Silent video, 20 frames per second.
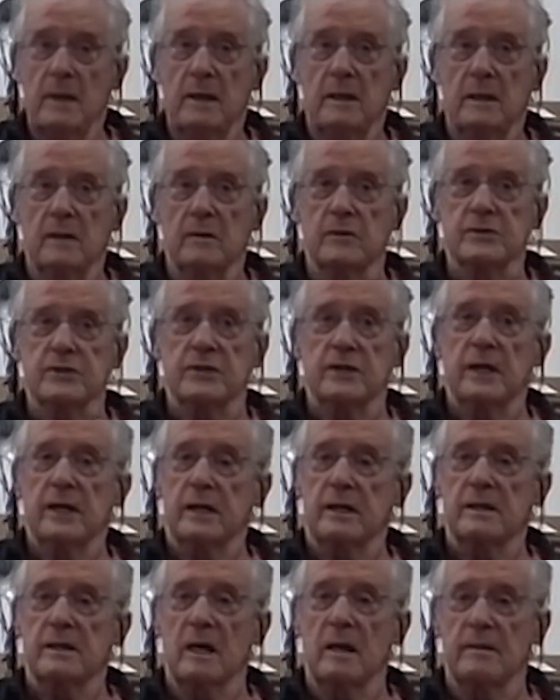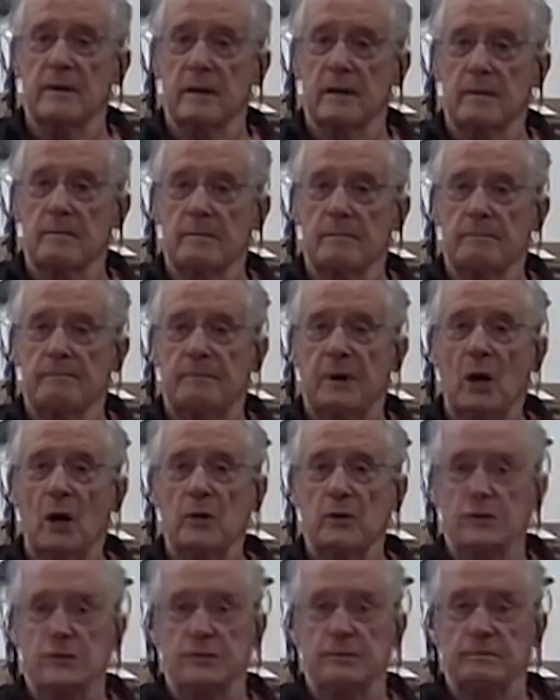was an economic
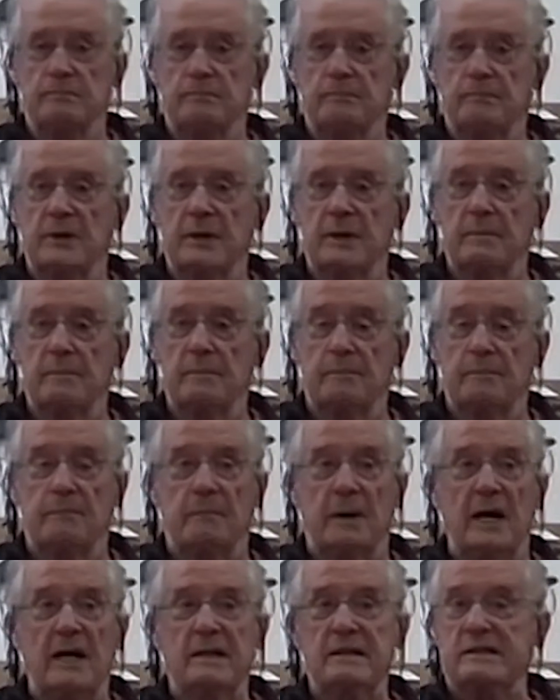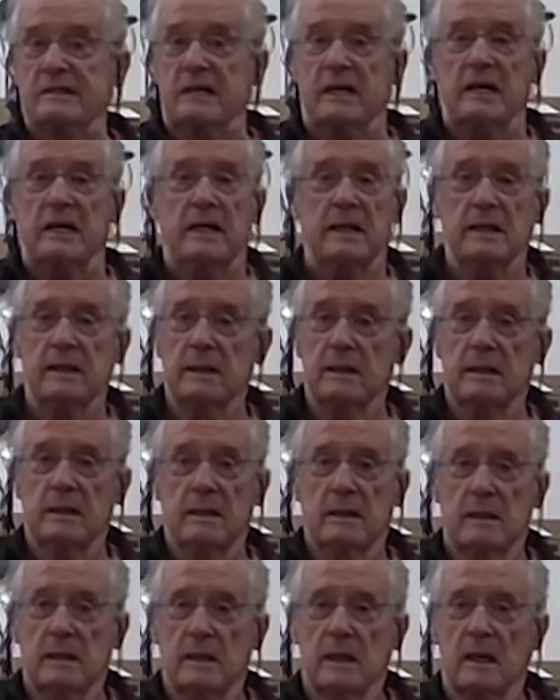bonsai.
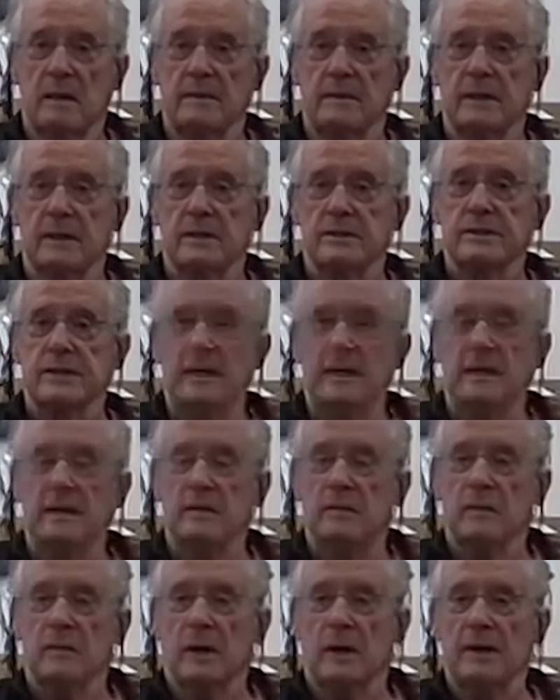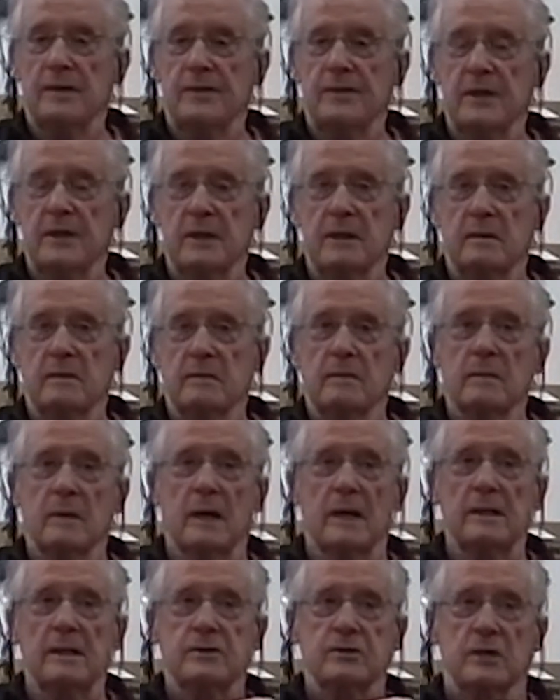And because I think
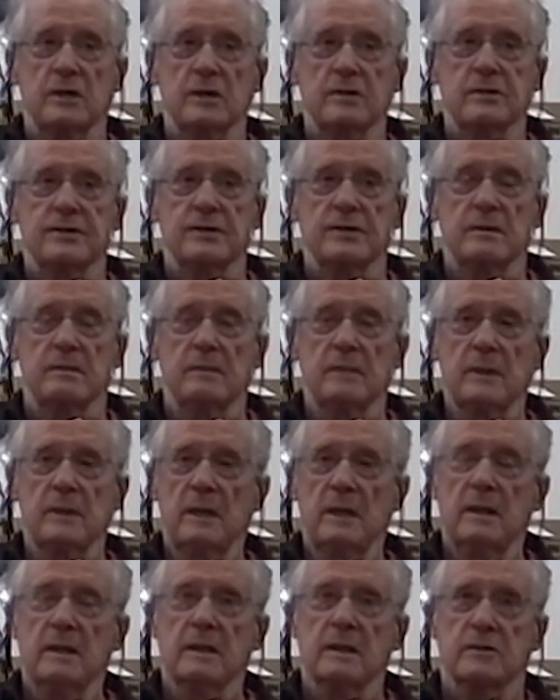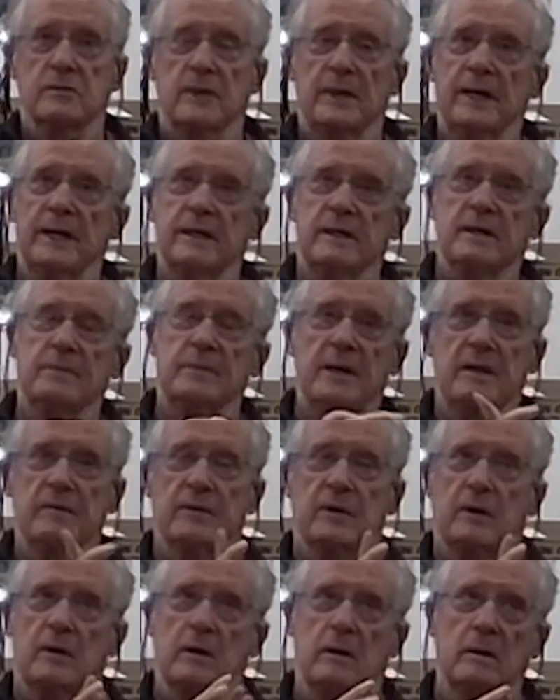I charged them, because we had to pay
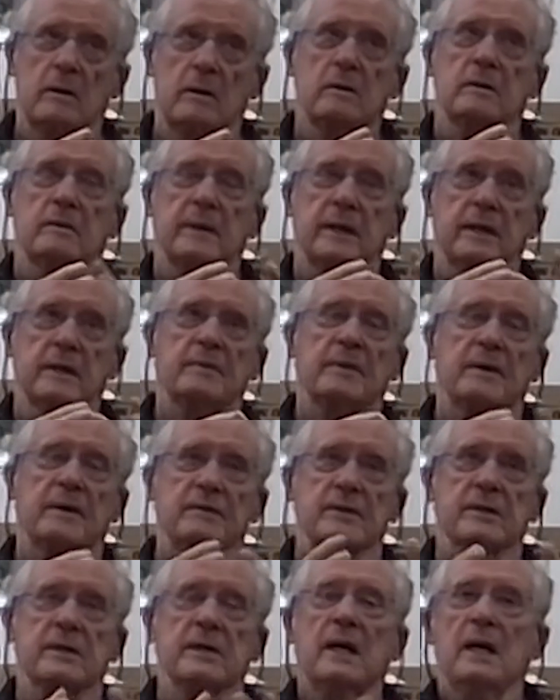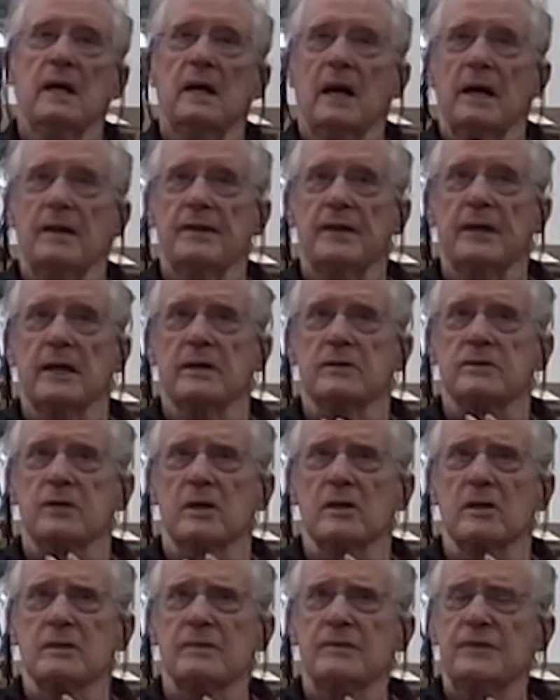for Coke and we had to pay for this, I think I
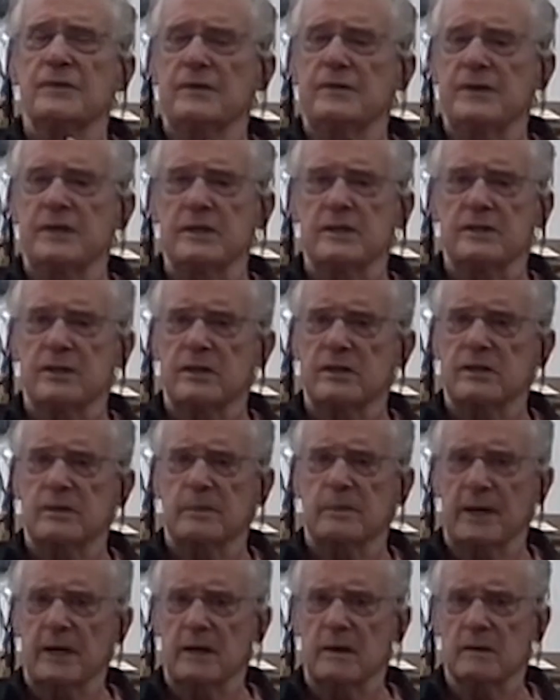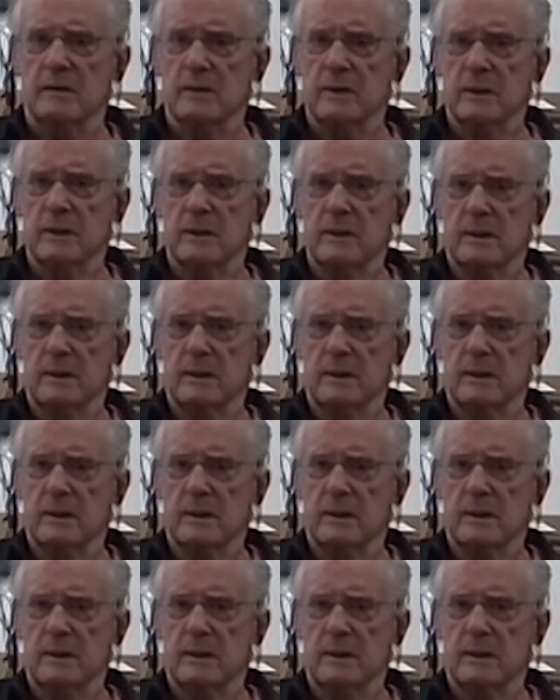charged them 15 cents a pound.